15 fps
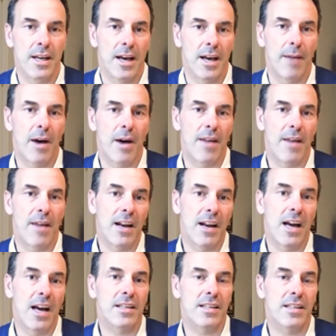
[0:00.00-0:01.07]
And then the
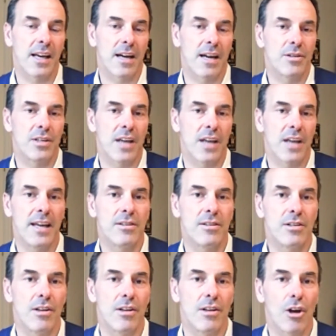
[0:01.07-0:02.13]
last thing I'd say is
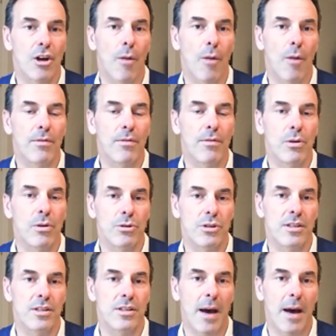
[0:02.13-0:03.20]
that the COP, of course,
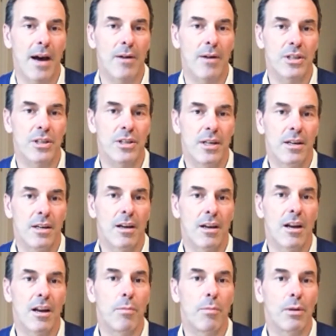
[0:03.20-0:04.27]
is about
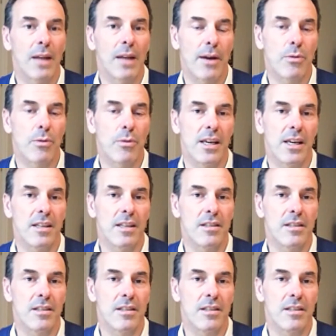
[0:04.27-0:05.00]
global equity.